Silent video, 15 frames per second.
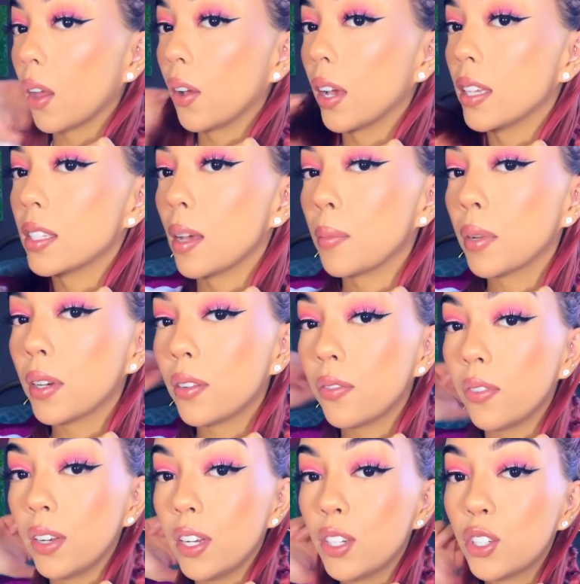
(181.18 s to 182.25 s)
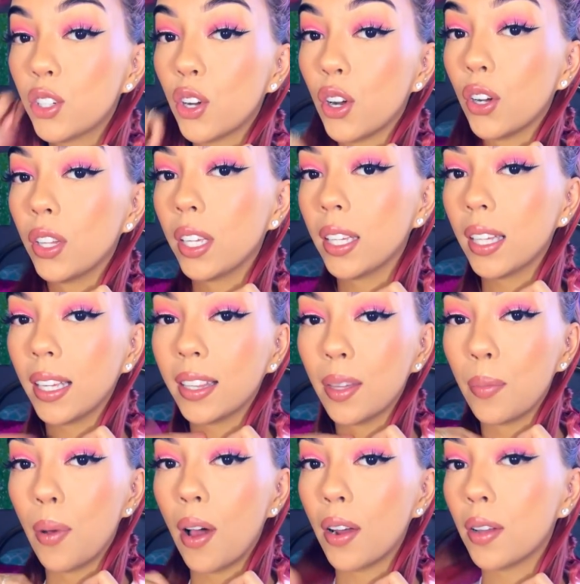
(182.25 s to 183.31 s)
Okay, so I'm gonna finish curling like
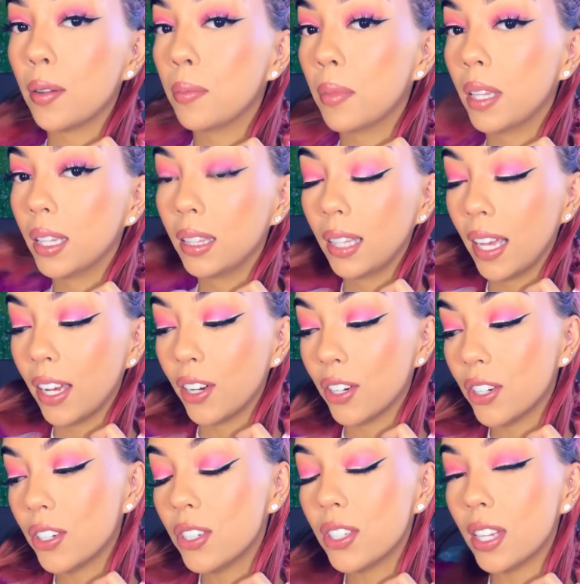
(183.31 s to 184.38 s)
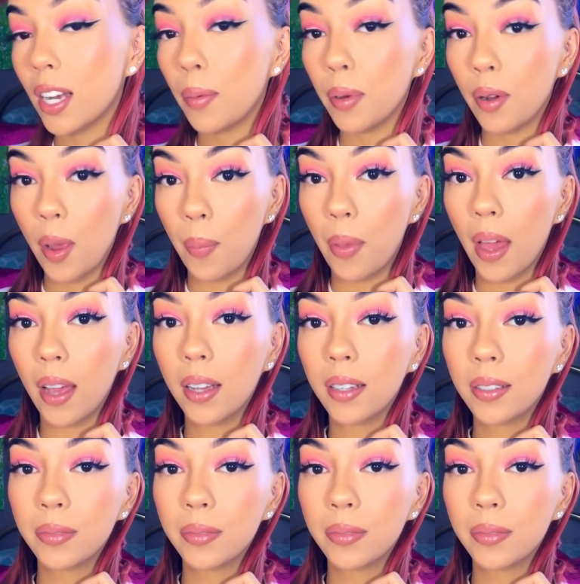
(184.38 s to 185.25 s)
the bottom layers and I'll be right back.